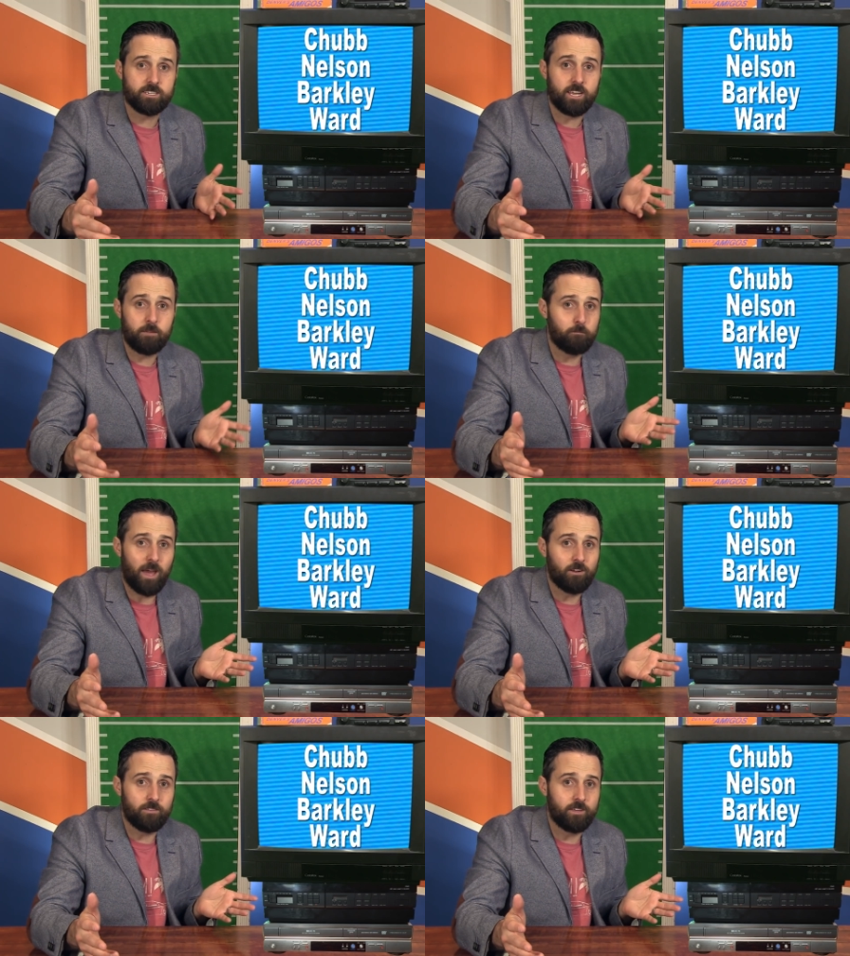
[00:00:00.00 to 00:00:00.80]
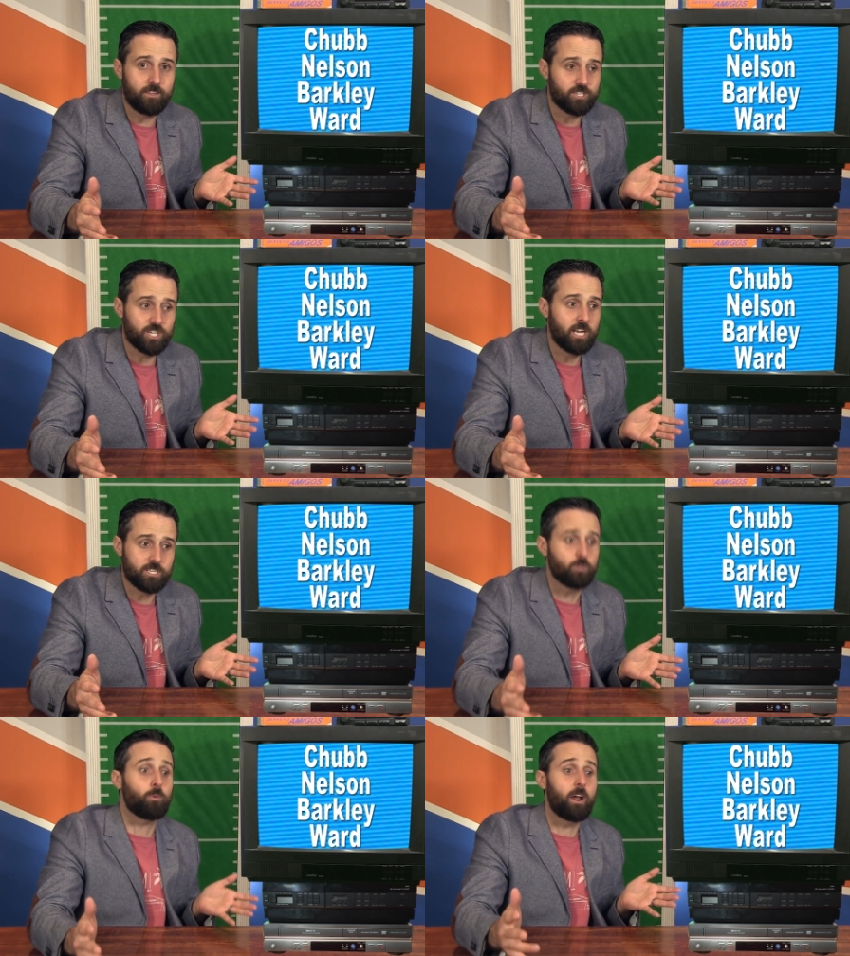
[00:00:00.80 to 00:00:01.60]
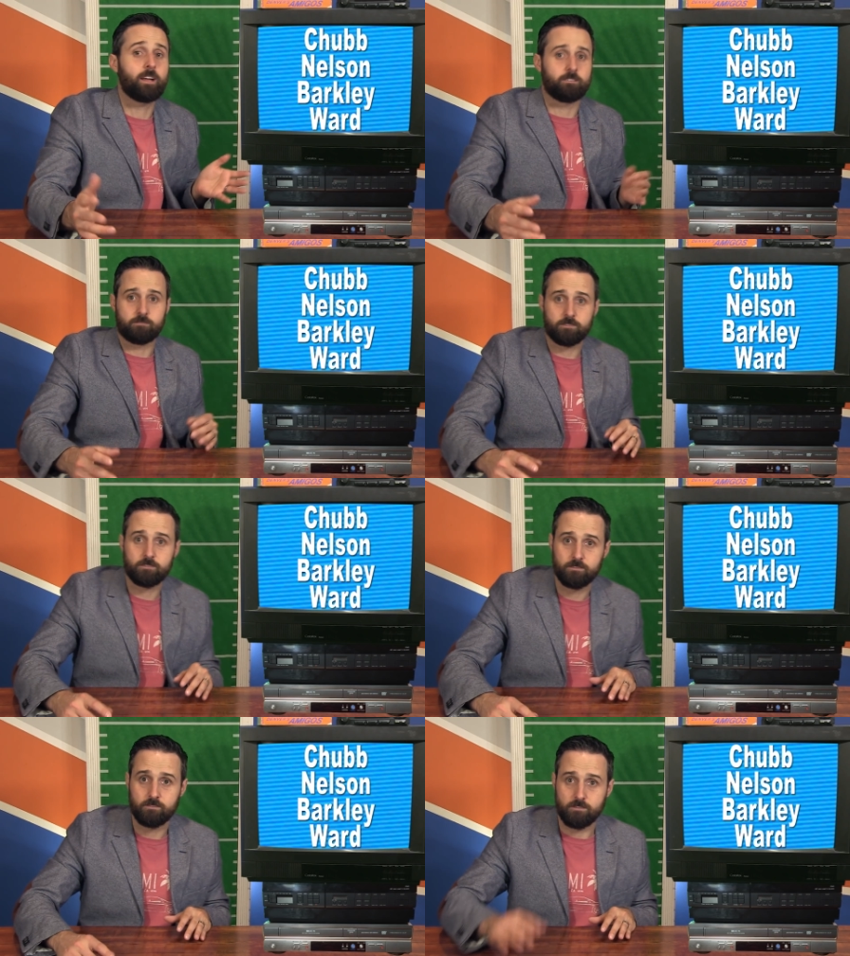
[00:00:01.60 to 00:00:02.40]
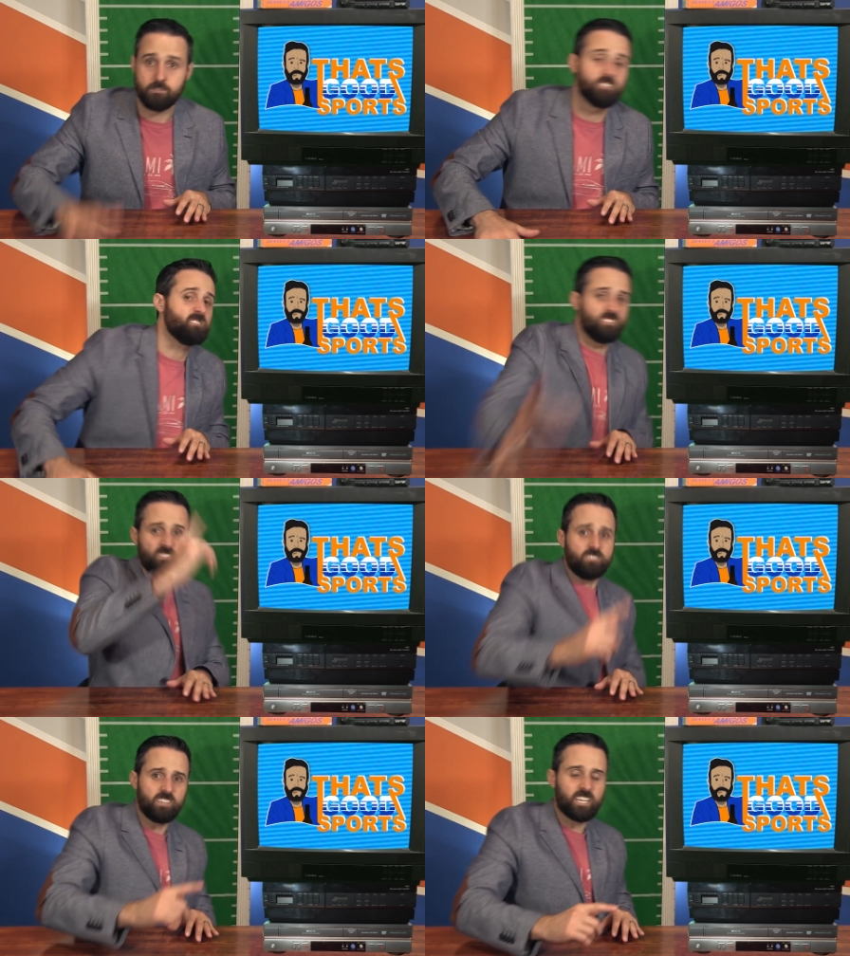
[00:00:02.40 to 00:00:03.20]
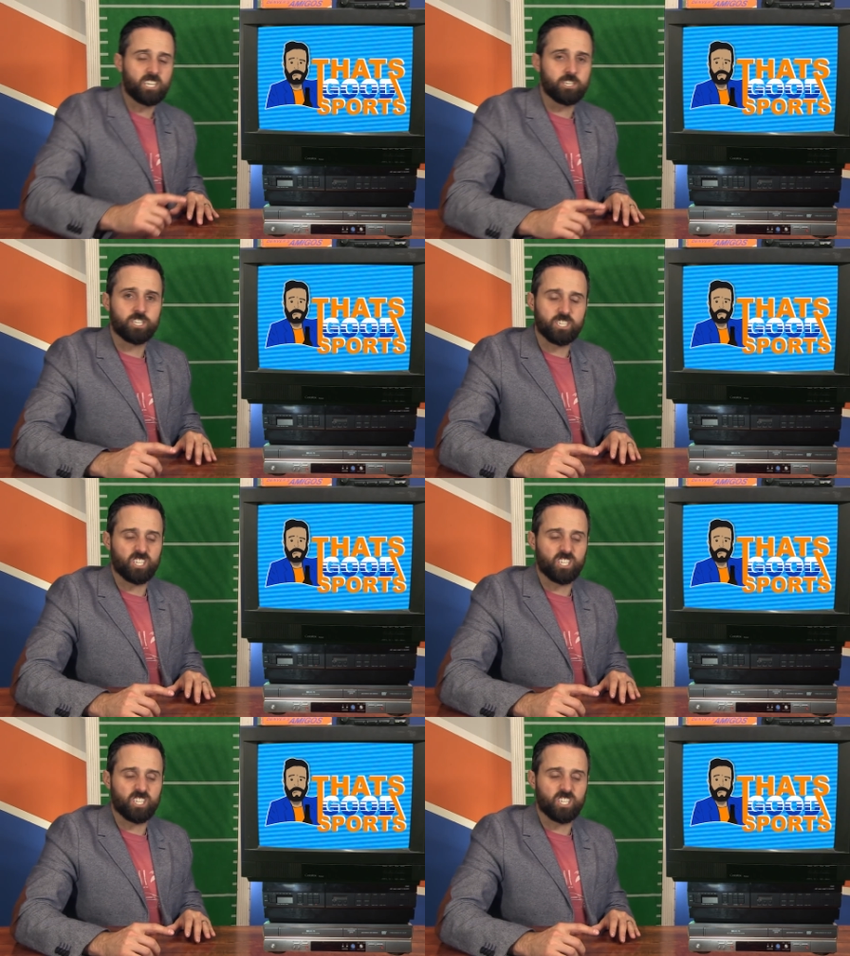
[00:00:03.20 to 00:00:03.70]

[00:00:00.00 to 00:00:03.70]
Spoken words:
say, better than the Jets or Browns. That's good